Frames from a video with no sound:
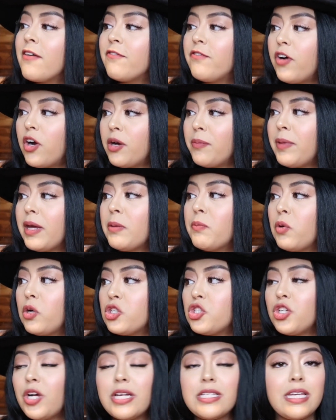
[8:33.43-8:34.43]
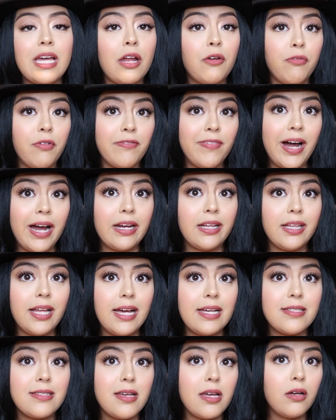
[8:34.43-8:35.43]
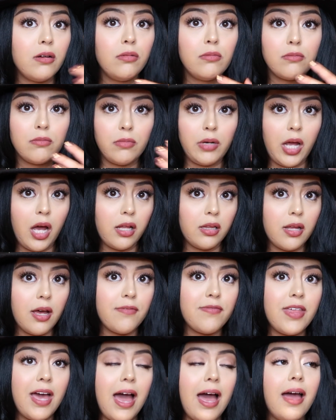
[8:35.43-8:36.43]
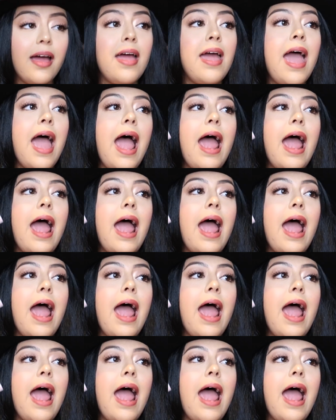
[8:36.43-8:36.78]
Firming, moisturizing, and revitalizing. We all love that.